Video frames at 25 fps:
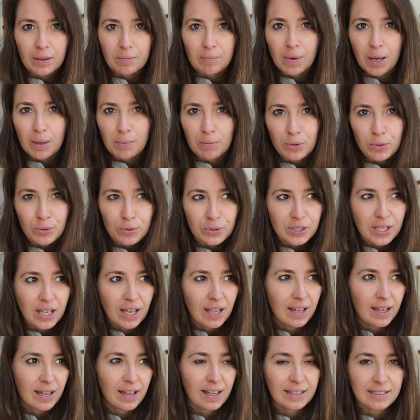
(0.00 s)
My moose
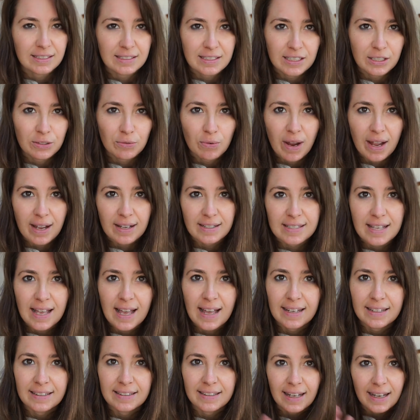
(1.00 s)
and T-Rex
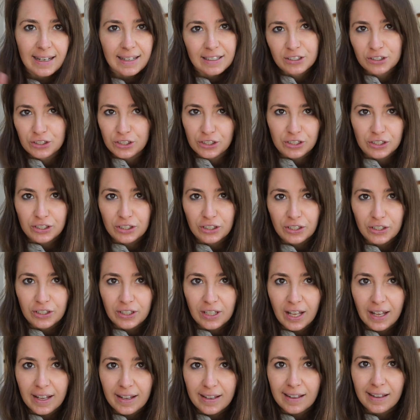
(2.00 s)
head just
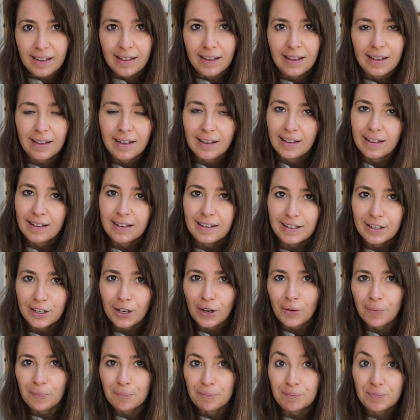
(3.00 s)
look like, you
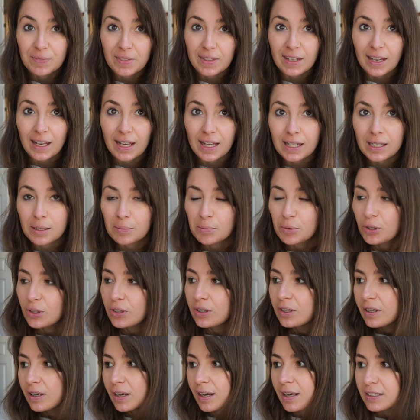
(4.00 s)
know, the
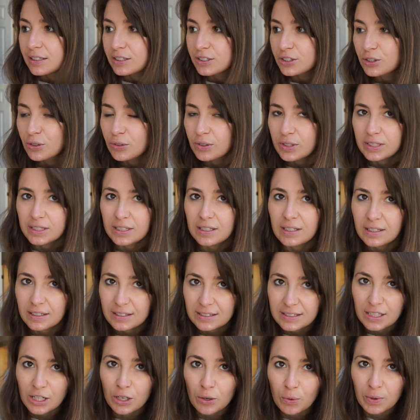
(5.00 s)
animal. And so the
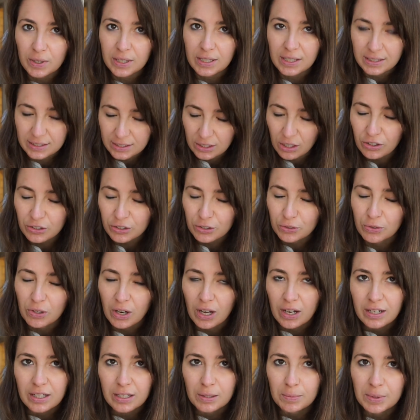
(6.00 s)
deer one is also
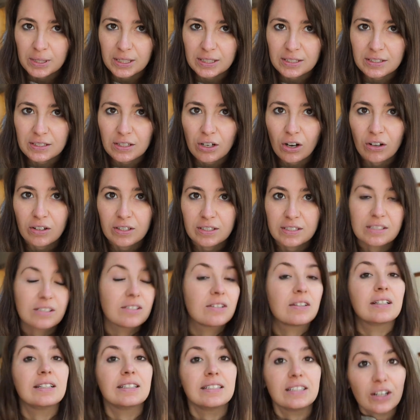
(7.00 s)
not going to be a skull. It's
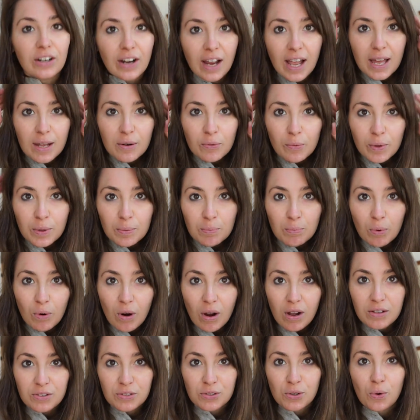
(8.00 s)
the deer head with
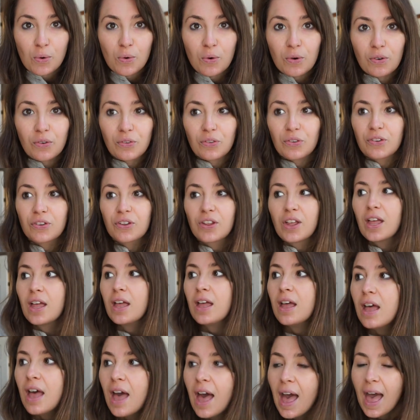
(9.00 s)
bronze horns.
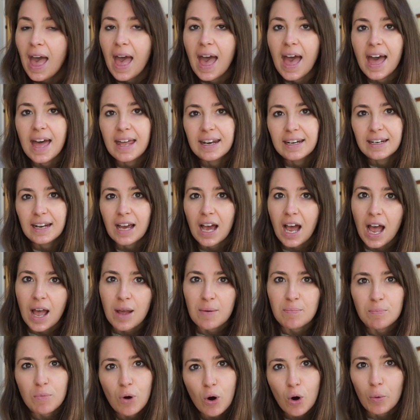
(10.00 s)
And
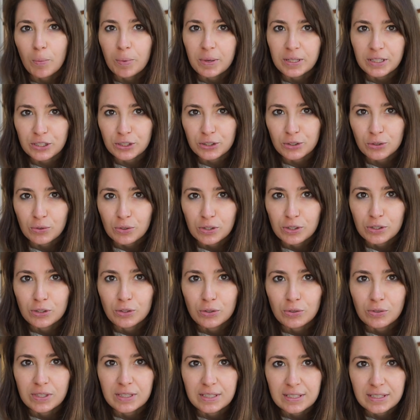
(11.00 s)
I'm hoping to sort of
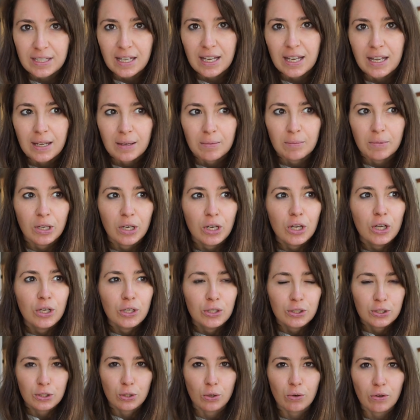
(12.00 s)
do the same
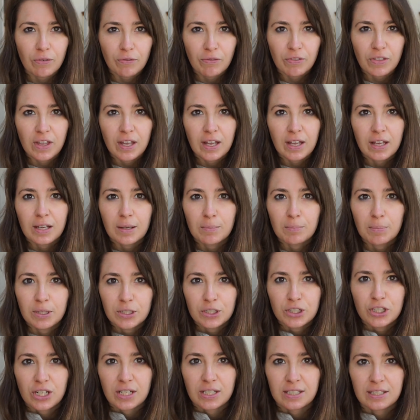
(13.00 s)
sort of thing,
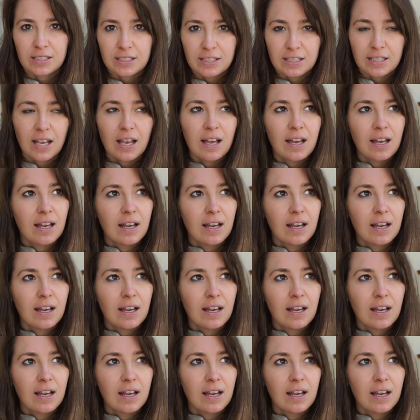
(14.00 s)
but just